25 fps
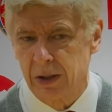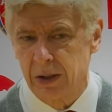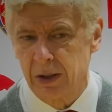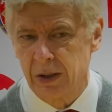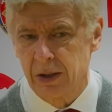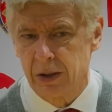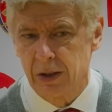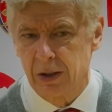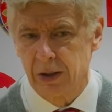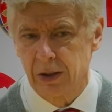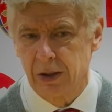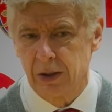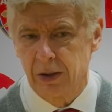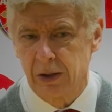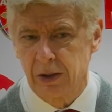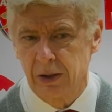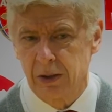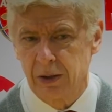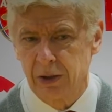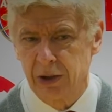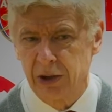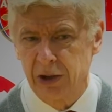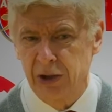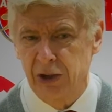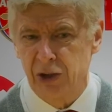
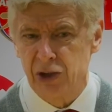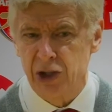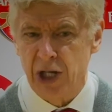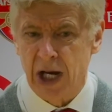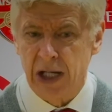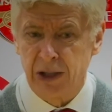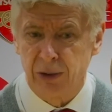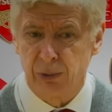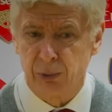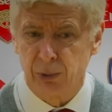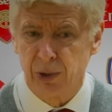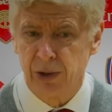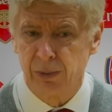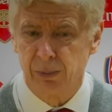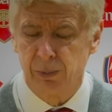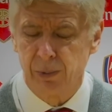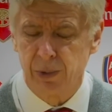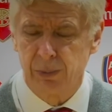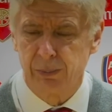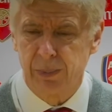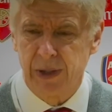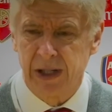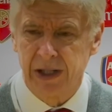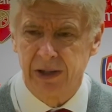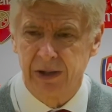In January,
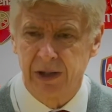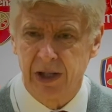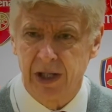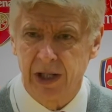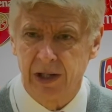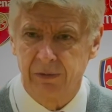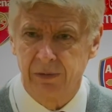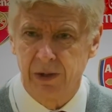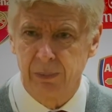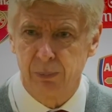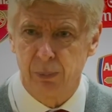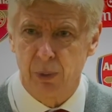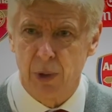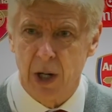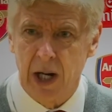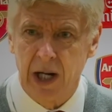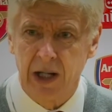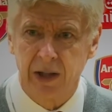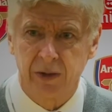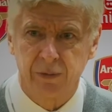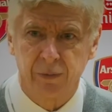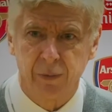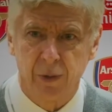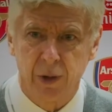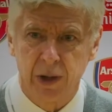we paid a heavy
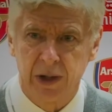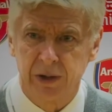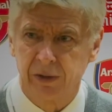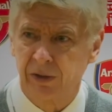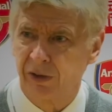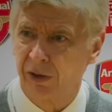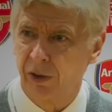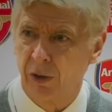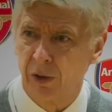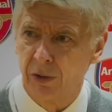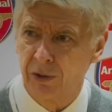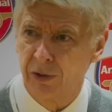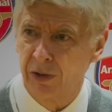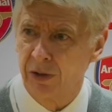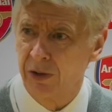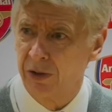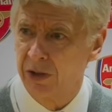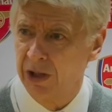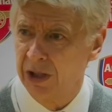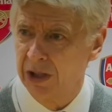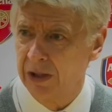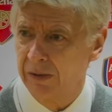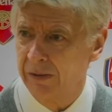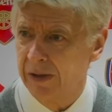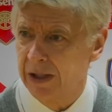price for
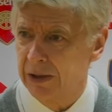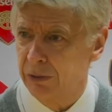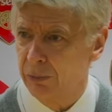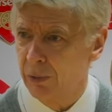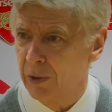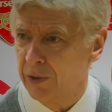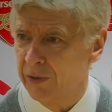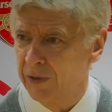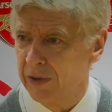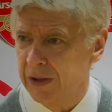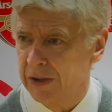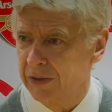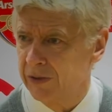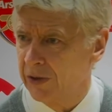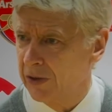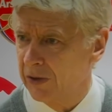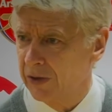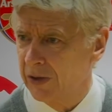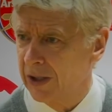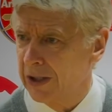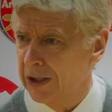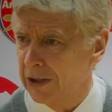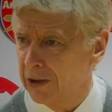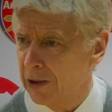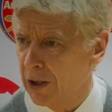uncertainty that was
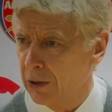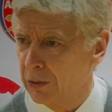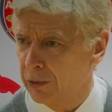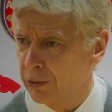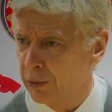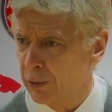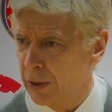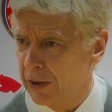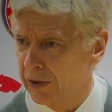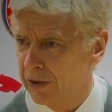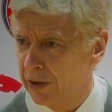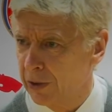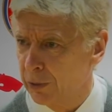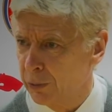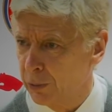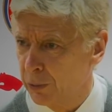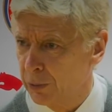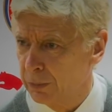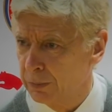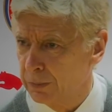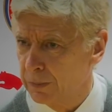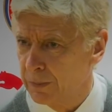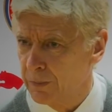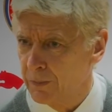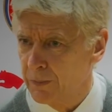existing in our dressing
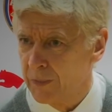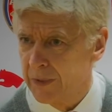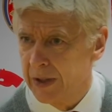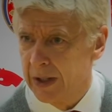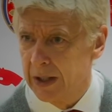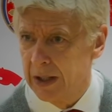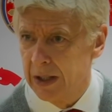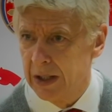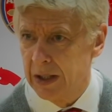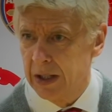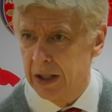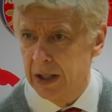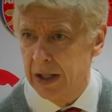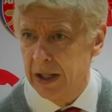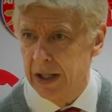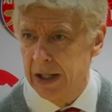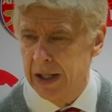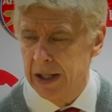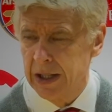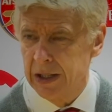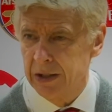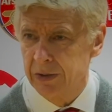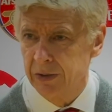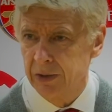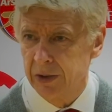room.
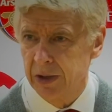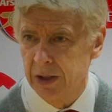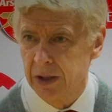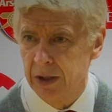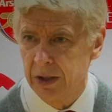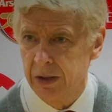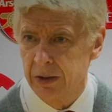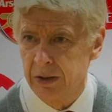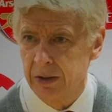And